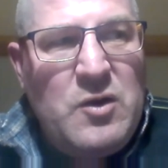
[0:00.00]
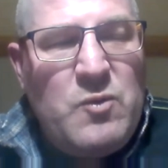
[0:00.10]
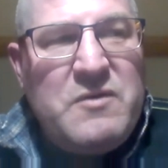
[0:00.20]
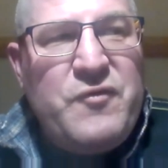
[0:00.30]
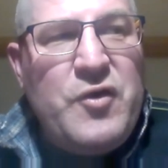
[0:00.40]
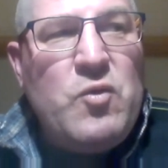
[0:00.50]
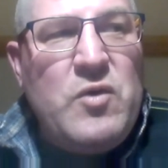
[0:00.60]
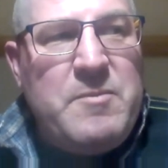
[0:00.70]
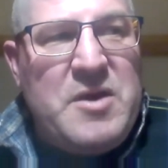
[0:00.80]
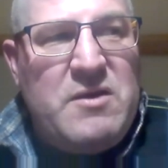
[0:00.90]
with no
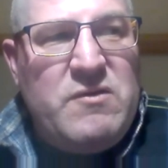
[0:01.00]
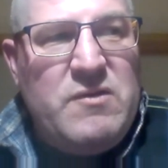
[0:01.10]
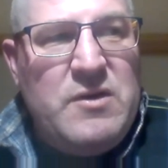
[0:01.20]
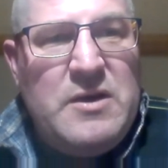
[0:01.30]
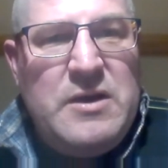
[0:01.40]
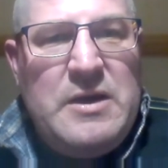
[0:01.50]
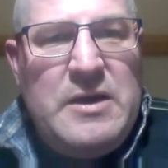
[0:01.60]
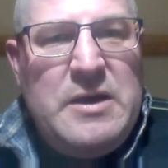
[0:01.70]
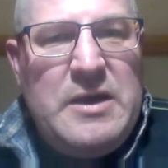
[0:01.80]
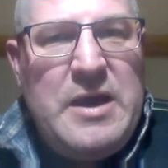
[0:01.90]
limits.
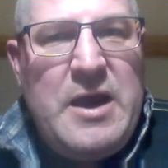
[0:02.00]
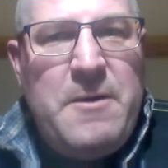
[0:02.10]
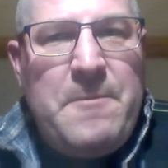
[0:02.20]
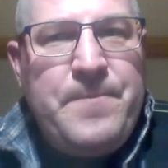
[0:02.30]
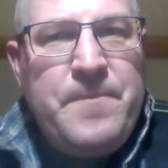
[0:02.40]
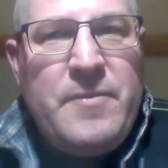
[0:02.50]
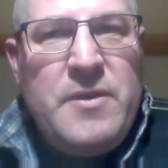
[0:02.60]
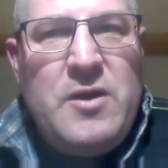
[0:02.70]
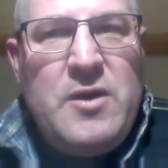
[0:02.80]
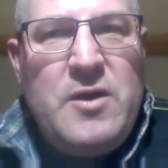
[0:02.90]
Yeah,
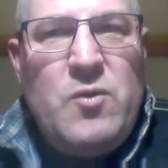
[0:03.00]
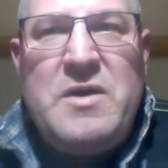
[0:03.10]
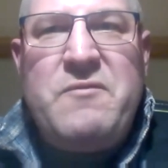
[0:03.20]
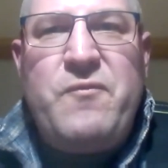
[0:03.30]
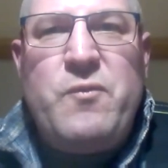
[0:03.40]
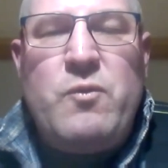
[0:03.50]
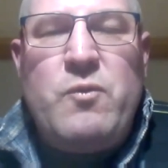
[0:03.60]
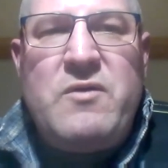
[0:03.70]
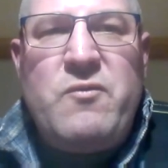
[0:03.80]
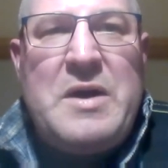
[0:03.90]
with
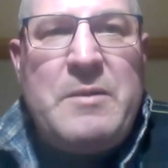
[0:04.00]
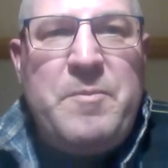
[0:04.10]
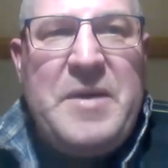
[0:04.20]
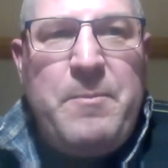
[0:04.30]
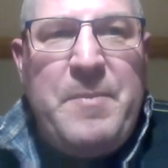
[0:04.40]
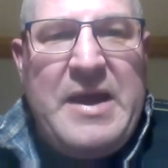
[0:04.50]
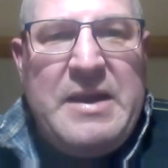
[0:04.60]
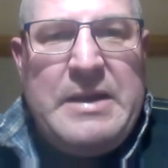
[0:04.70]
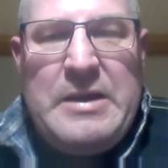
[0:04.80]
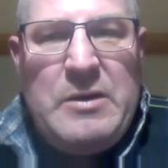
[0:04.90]
one pig
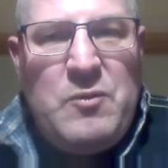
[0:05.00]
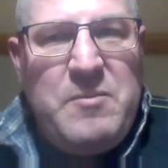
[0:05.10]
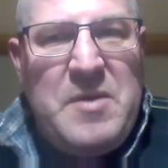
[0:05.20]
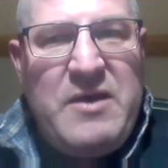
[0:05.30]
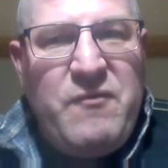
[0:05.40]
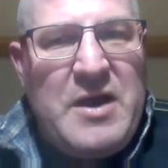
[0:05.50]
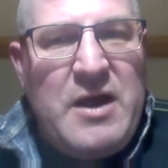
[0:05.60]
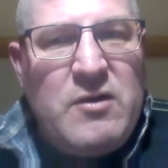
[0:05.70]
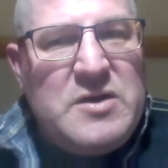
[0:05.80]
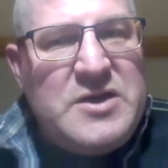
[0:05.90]
pen, we make the
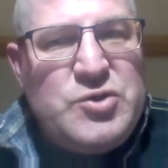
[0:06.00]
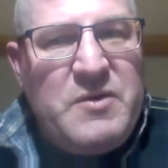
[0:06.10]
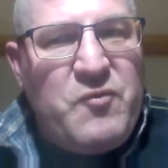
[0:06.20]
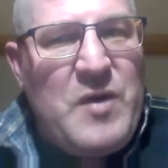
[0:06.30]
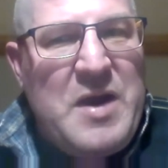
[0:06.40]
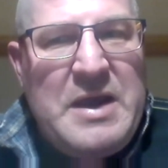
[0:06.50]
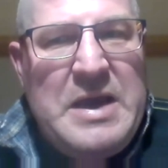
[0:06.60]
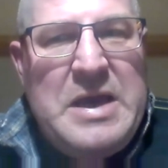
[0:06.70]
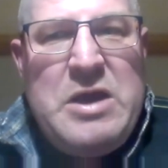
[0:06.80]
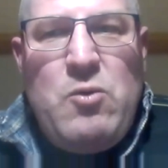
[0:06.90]
calculation with Greg.
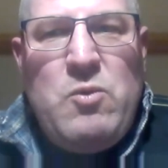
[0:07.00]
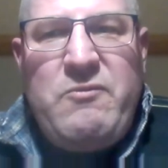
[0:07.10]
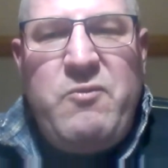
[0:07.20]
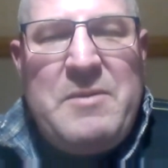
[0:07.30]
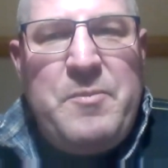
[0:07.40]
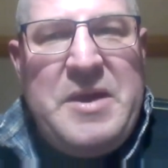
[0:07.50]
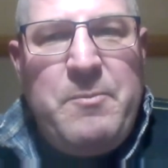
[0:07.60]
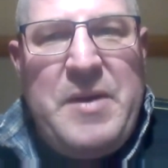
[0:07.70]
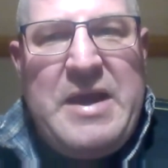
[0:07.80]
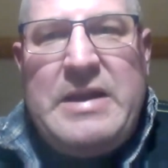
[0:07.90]
With one pig
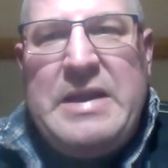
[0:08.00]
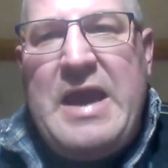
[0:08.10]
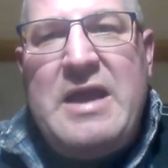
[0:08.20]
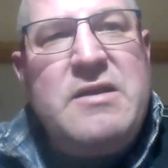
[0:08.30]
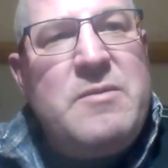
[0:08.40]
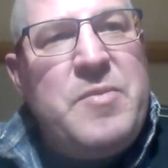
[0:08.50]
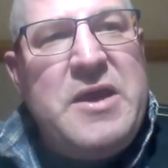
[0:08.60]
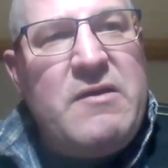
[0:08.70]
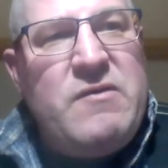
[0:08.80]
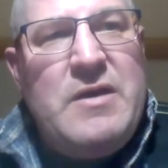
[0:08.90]
pen, 80
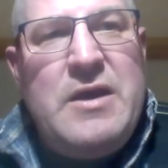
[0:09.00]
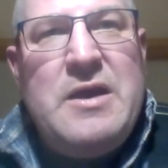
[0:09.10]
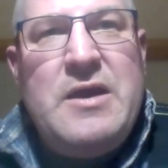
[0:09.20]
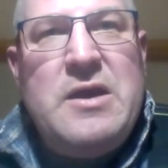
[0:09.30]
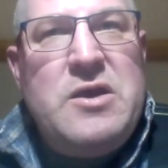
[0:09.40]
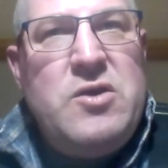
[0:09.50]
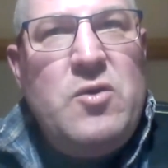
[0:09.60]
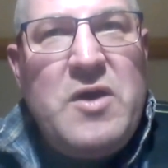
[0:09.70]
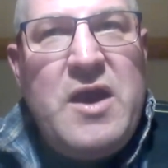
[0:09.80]
pigs, you